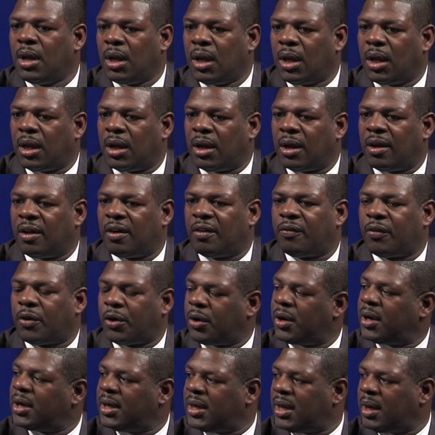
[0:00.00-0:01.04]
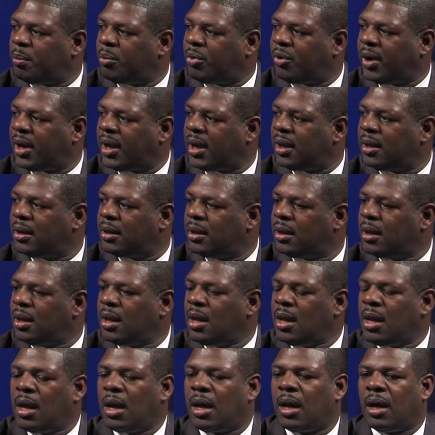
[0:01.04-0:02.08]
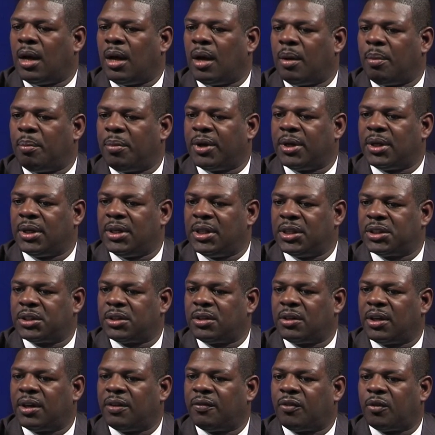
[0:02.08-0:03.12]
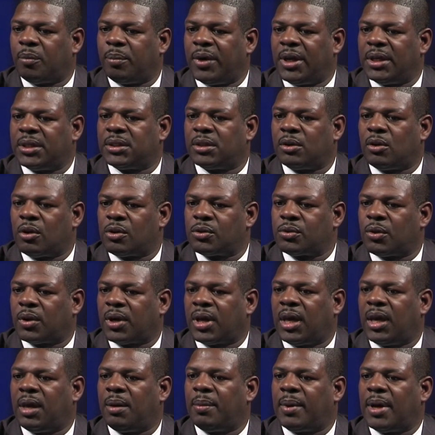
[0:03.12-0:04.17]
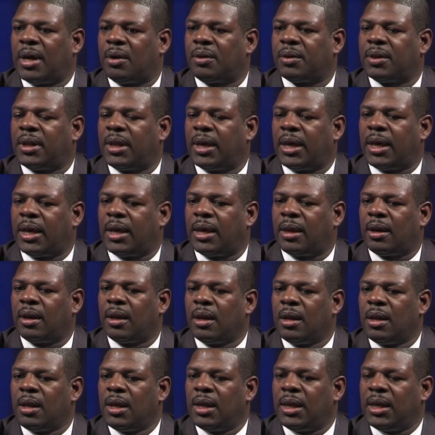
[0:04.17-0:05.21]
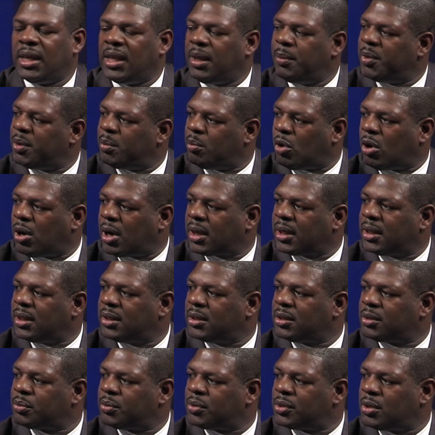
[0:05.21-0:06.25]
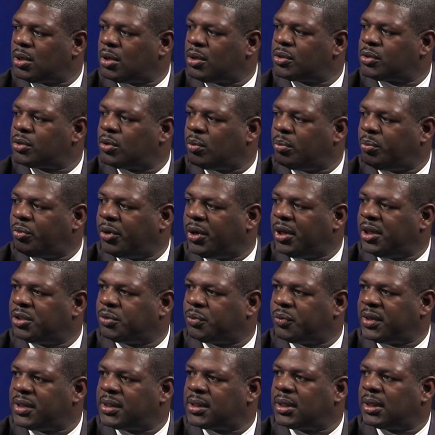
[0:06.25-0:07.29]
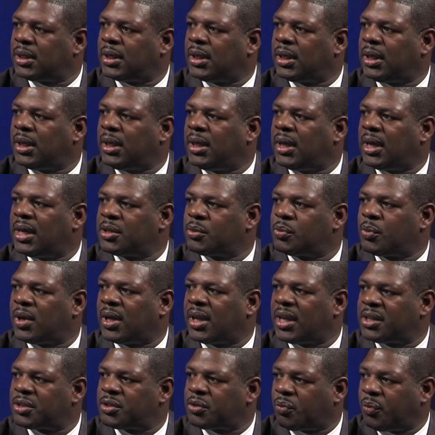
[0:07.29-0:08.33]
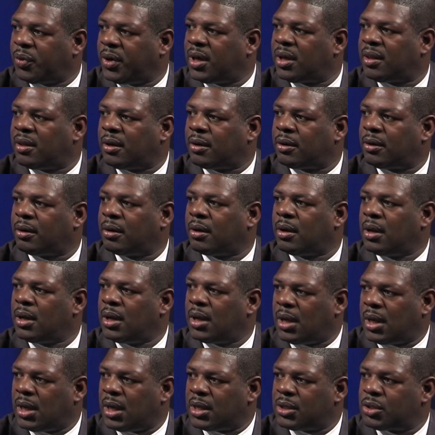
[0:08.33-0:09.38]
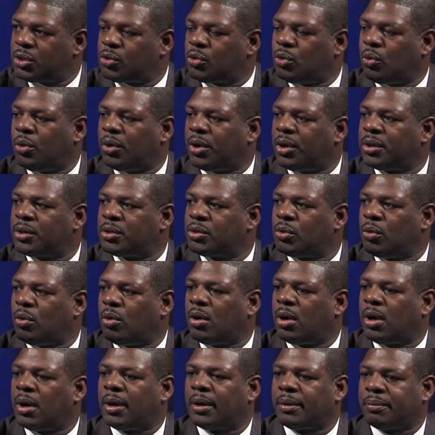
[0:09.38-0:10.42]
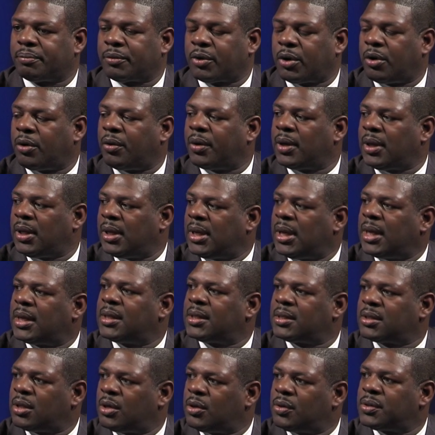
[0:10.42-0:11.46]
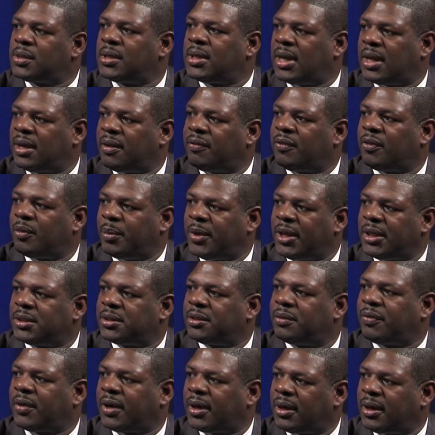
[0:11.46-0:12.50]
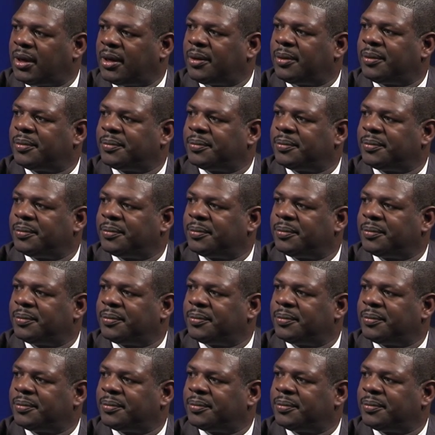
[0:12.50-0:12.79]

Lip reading: of hurting their brand. But additional information also came out that Neiman Marcus was also breached recently, as well as 3 other stores who are currently not disclosing that information right now.